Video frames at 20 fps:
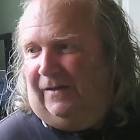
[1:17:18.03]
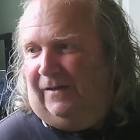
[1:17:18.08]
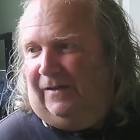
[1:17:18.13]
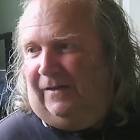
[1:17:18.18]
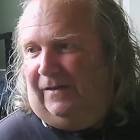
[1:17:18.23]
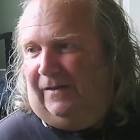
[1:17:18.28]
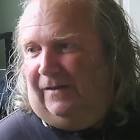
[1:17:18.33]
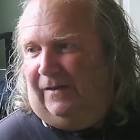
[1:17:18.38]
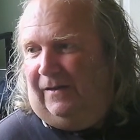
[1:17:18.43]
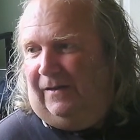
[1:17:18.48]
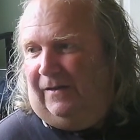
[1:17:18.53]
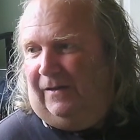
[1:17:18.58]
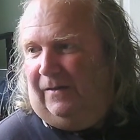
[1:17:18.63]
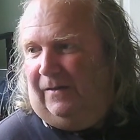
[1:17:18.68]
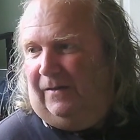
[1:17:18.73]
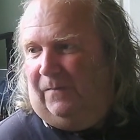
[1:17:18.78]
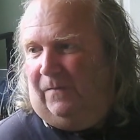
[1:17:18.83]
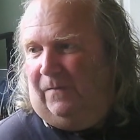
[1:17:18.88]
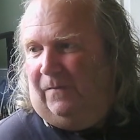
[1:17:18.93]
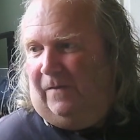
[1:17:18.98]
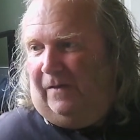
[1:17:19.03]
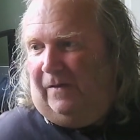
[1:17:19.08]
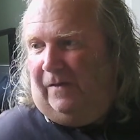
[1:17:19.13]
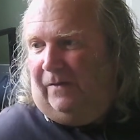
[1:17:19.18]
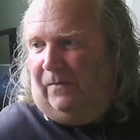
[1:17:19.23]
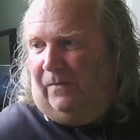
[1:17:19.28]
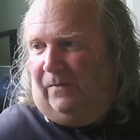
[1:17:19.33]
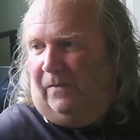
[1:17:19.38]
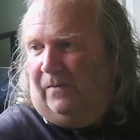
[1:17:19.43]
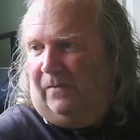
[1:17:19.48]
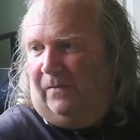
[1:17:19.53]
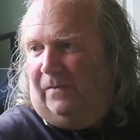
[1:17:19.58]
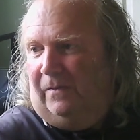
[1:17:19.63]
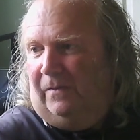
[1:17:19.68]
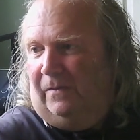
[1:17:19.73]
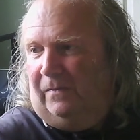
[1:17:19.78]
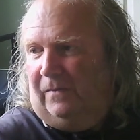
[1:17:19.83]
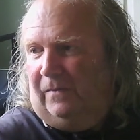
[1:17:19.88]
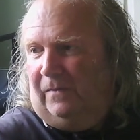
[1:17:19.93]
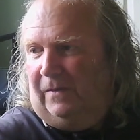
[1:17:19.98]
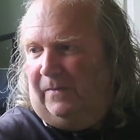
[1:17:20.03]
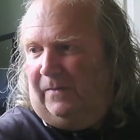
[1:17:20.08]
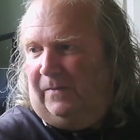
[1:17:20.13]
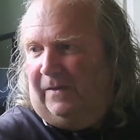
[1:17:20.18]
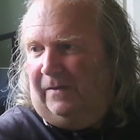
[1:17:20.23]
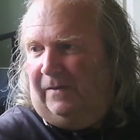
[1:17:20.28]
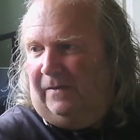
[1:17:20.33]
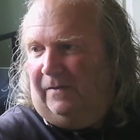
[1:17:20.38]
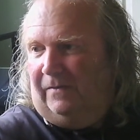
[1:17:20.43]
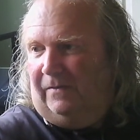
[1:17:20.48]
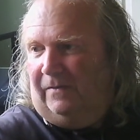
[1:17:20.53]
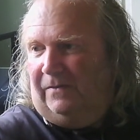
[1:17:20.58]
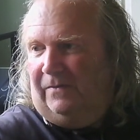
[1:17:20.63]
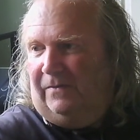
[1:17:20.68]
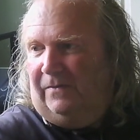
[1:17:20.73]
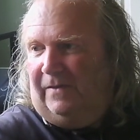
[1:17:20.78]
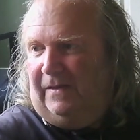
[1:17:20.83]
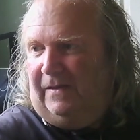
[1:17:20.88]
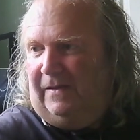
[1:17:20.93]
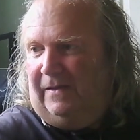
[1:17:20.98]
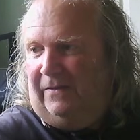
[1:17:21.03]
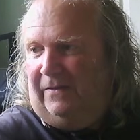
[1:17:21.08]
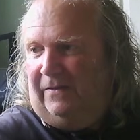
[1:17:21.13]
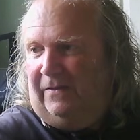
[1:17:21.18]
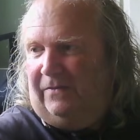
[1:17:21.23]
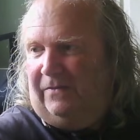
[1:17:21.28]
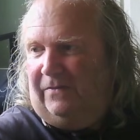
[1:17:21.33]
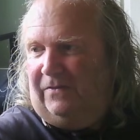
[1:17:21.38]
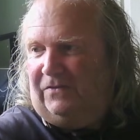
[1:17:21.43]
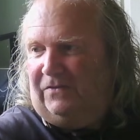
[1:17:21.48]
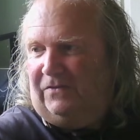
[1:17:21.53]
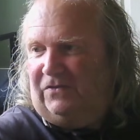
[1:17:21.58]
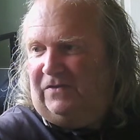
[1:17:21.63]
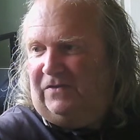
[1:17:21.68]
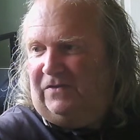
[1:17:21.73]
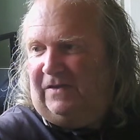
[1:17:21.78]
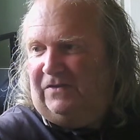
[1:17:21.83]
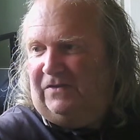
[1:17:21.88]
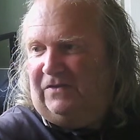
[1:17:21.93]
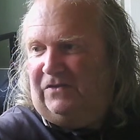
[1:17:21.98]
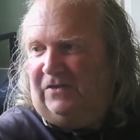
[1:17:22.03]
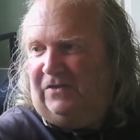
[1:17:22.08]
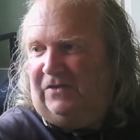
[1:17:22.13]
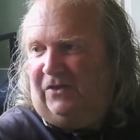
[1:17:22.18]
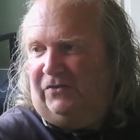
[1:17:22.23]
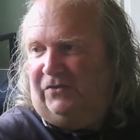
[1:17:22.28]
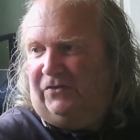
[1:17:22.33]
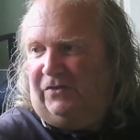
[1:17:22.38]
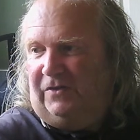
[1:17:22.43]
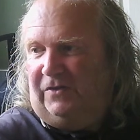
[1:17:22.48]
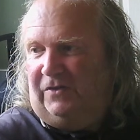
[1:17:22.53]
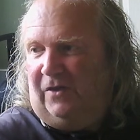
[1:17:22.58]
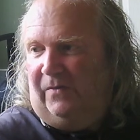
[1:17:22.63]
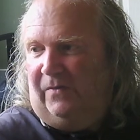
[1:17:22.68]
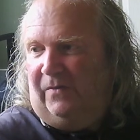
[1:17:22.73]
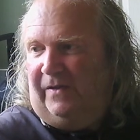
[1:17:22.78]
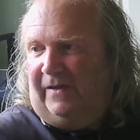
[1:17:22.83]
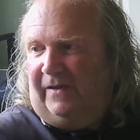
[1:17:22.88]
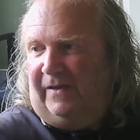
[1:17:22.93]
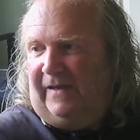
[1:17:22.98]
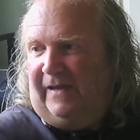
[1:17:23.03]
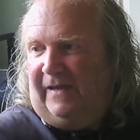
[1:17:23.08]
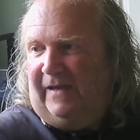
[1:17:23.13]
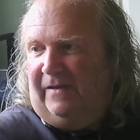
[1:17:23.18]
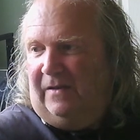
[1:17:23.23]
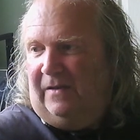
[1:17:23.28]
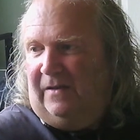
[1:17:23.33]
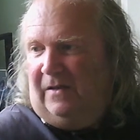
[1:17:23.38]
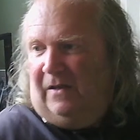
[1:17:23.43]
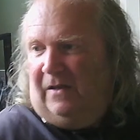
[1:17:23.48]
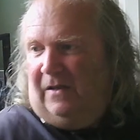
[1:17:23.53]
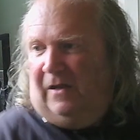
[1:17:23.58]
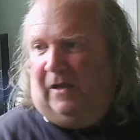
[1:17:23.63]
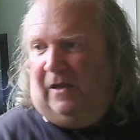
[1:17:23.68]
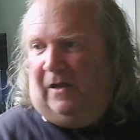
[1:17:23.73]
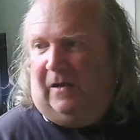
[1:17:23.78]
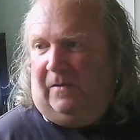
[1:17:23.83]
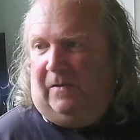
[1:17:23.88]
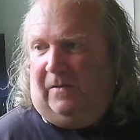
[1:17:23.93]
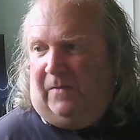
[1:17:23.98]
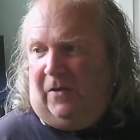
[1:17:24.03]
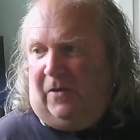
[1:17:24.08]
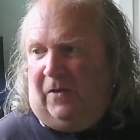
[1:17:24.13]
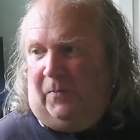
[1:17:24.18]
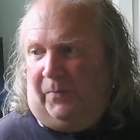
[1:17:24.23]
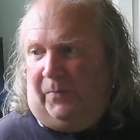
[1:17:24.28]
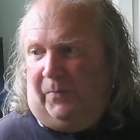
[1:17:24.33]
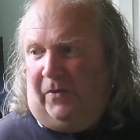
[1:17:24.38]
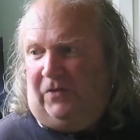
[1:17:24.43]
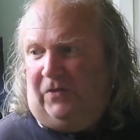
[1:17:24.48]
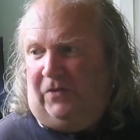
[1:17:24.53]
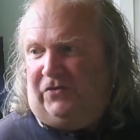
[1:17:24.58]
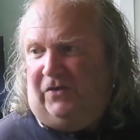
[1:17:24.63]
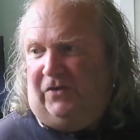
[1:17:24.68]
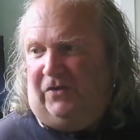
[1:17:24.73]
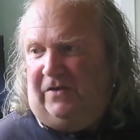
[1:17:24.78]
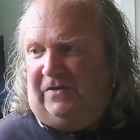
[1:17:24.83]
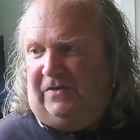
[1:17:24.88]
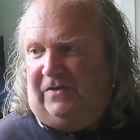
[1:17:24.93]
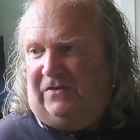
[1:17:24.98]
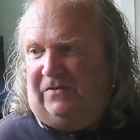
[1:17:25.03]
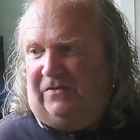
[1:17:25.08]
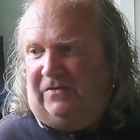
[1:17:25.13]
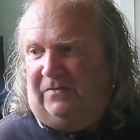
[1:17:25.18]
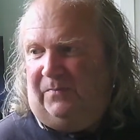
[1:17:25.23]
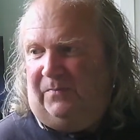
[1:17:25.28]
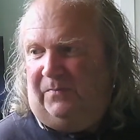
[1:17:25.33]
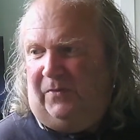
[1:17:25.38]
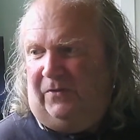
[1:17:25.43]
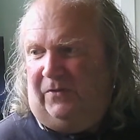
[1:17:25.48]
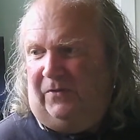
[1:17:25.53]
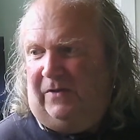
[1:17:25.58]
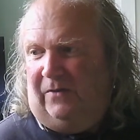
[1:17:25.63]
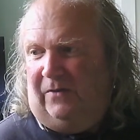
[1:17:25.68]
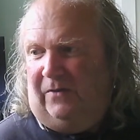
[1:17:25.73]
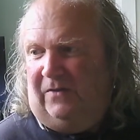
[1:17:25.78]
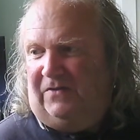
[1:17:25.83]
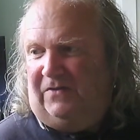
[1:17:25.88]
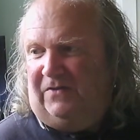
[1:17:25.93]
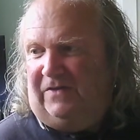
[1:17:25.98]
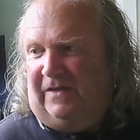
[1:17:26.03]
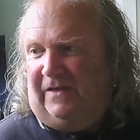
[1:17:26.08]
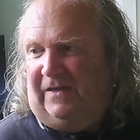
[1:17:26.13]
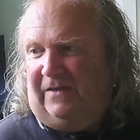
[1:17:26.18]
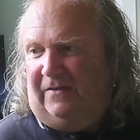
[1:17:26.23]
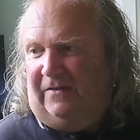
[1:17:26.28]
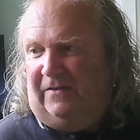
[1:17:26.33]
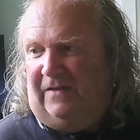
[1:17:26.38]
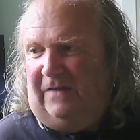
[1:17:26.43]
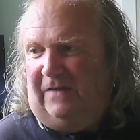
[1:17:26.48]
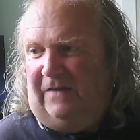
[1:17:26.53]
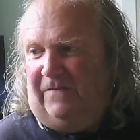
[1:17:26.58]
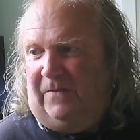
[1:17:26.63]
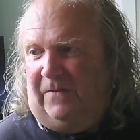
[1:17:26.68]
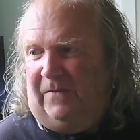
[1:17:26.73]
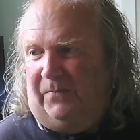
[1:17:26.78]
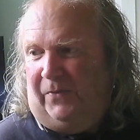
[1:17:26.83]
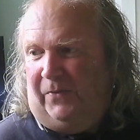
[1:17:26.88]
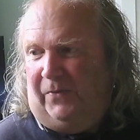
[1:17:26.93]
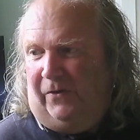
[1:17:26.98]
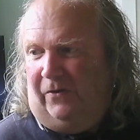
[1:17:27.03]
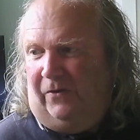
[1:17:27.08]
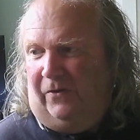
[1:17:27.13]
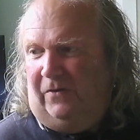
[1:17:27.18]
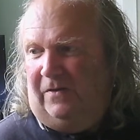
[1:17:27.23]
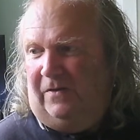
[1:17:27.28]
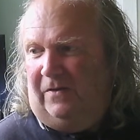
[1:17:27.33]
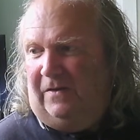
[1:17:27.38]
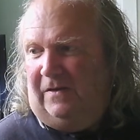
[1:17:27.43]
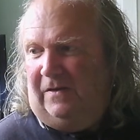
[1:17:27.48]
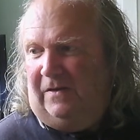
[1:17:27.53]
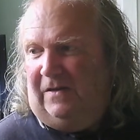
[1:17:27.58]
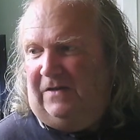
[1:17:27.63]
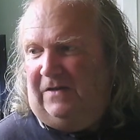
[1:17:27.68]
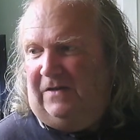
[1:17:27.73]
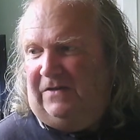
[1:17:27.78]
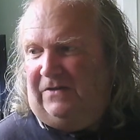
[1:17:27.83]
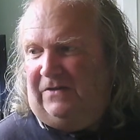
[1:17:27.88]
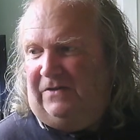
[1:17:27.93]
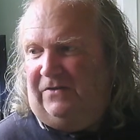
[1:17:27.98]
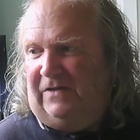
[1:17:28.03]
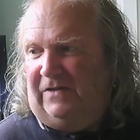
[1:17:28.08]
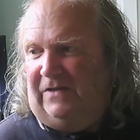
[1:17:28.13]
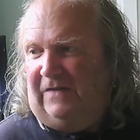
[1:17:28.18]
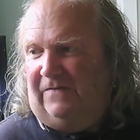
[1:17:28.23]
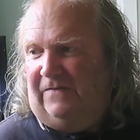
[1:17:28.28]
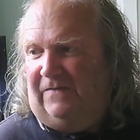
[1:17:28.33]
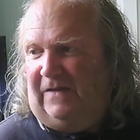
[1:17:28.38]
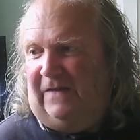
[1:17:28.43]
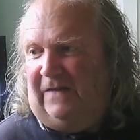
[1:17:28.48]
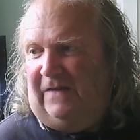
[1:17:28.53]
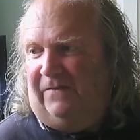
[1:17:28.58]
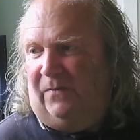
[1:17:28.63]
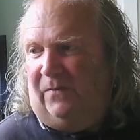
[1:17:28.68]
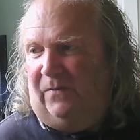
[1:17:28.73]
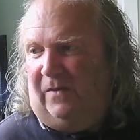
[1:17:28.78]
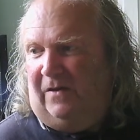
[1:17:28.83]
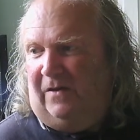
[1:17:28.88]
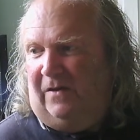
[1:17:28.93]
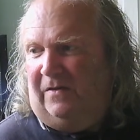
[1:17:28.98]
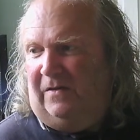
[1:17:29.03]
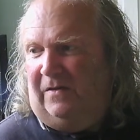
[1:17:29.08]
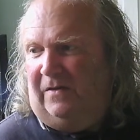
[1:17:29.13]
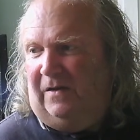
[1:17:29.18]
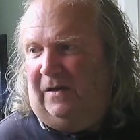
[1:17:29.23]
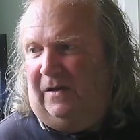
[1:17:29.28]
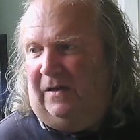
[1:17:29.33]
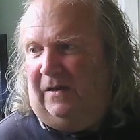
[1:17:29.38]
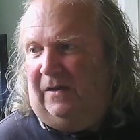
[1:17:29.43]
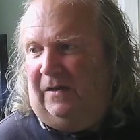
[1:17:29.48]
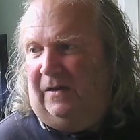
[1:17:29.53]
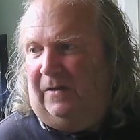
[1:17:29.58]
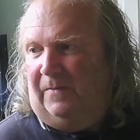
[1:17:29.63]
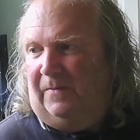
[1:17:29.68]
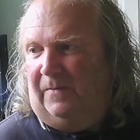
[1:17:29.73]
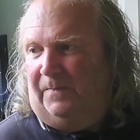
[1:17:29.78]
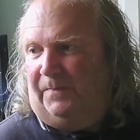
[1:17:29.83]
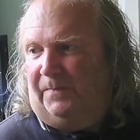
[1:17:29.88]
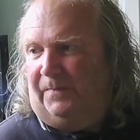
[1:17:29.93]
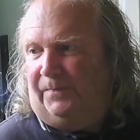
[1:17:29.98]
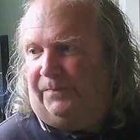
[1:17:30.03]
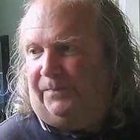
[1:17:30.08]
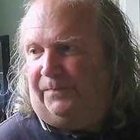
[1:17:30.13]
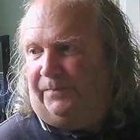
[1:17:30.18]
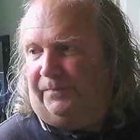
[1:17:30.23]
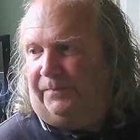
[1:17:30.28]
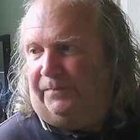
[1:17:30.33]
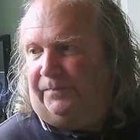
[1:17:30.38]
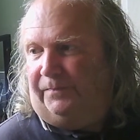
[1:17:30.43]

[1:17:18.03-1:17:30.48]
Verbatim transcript: uh, uh, um, right, what, what am I doing here? The, the chat started going again. Uh, oh, Paul's joined us. Paul Nolan's here. Evening, Paul. He says, good evening, everyone. Um,